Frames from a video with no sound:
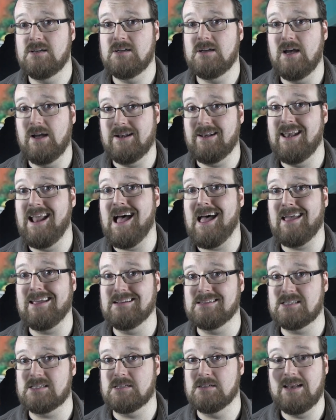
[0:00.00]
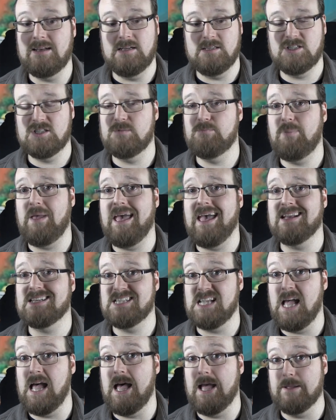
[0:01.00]
at night in its spare
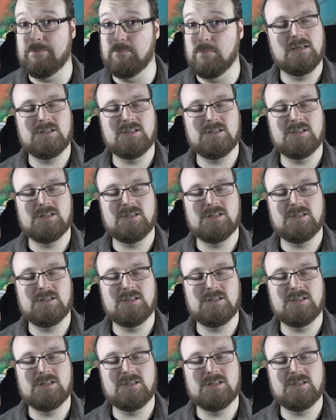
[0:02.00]
time.